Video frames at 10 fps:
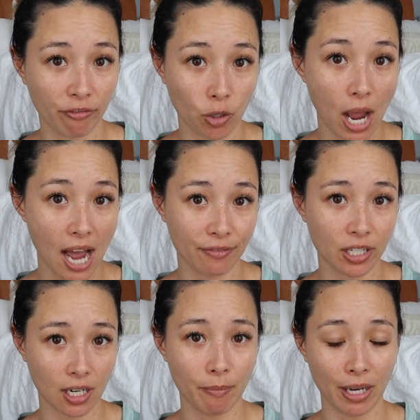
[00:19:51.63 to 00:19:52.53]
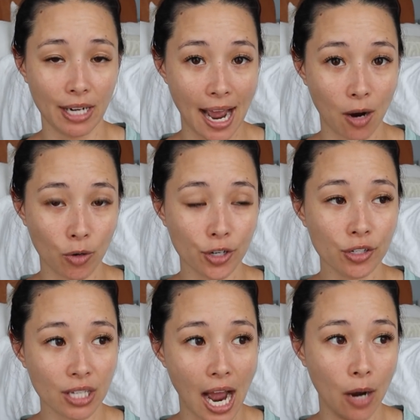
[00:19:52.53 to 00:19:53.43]
If you have to commit
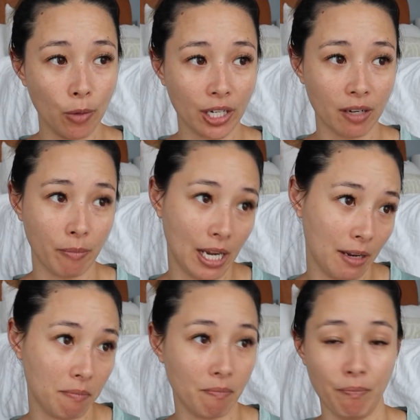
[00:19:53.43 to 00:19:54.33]
hours, I would commit